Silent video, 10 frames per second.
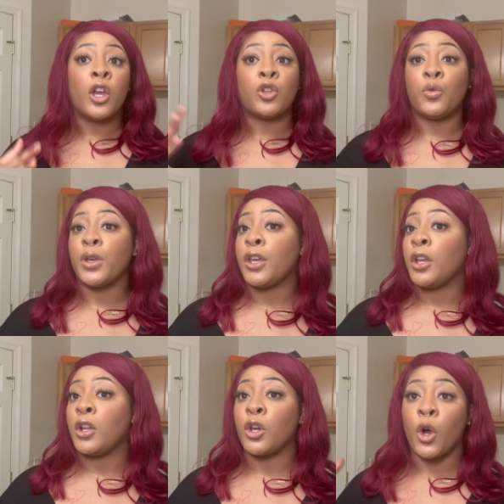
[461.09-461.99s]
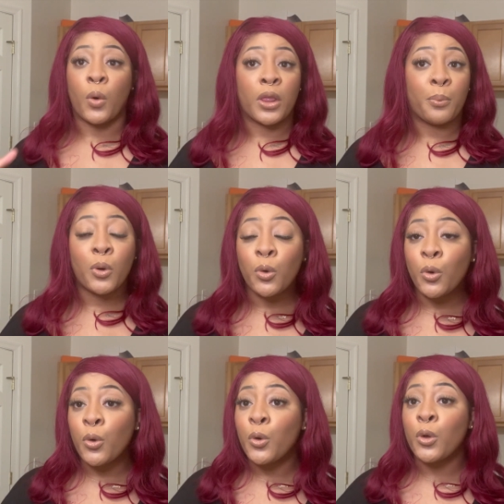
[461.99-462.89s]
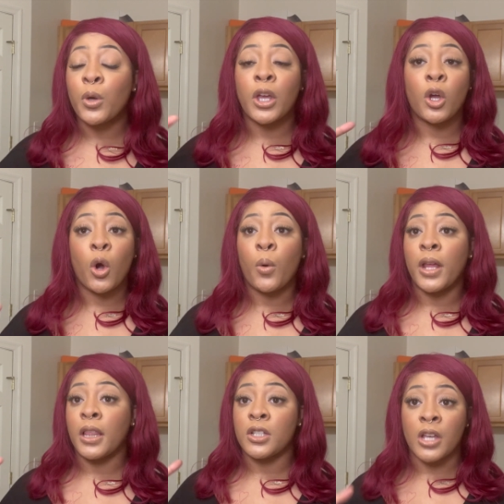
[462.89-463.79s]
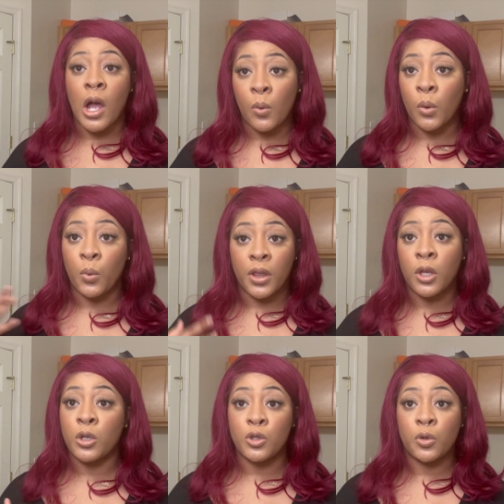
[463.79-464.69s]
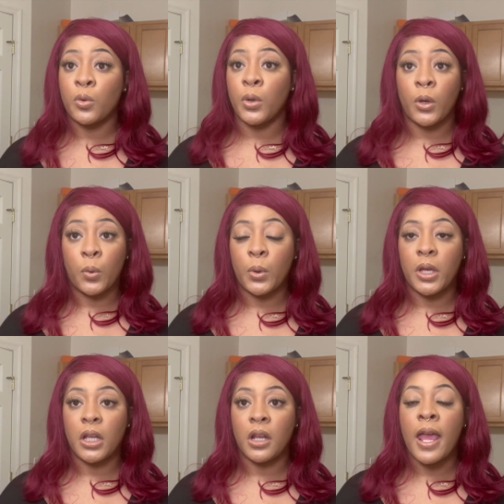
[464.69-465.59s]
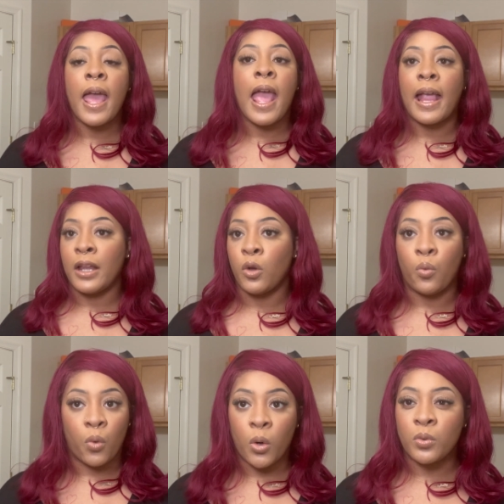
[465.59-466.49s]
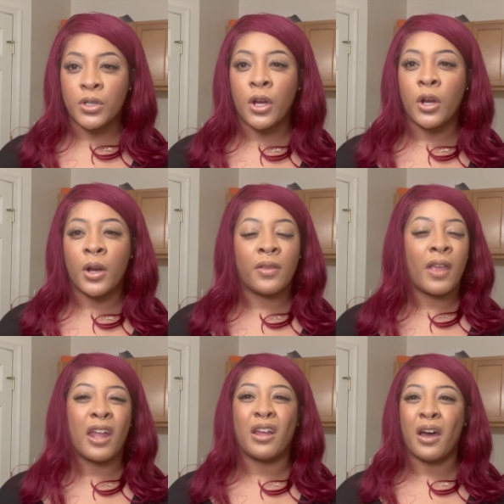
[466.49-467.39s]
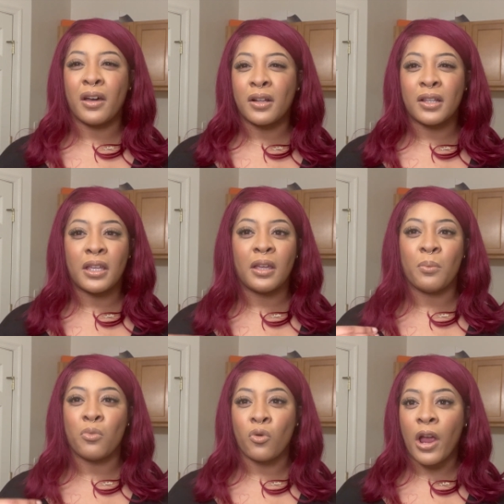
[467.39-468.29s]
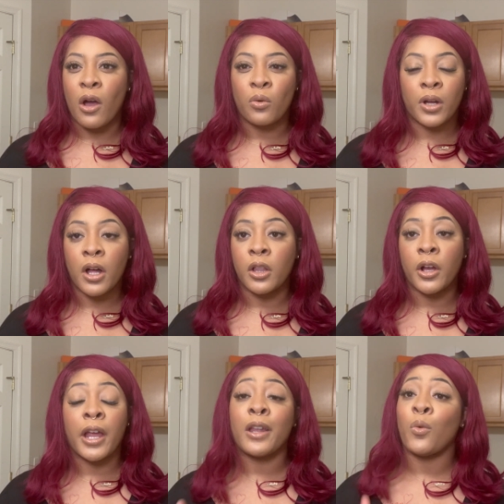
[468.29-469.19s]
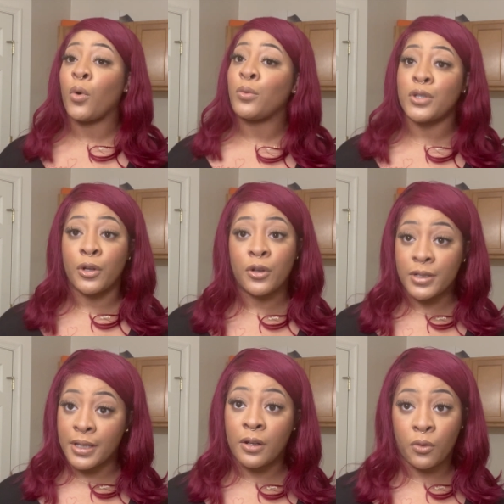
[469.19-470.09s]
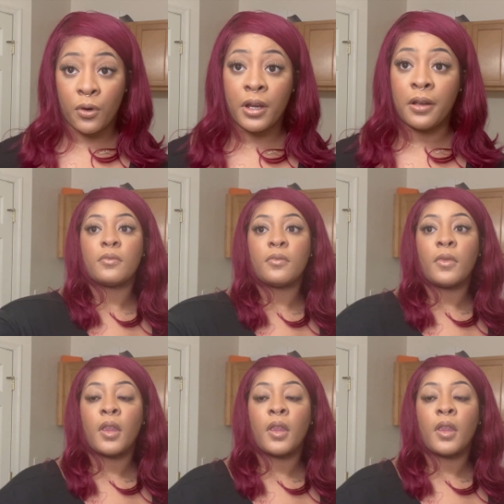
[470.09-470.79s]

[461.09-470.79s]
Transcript: you can go in the pool, you can go in the shower with your jewelry on, and it won't turn that ugly brown color and it won't turn your skin green.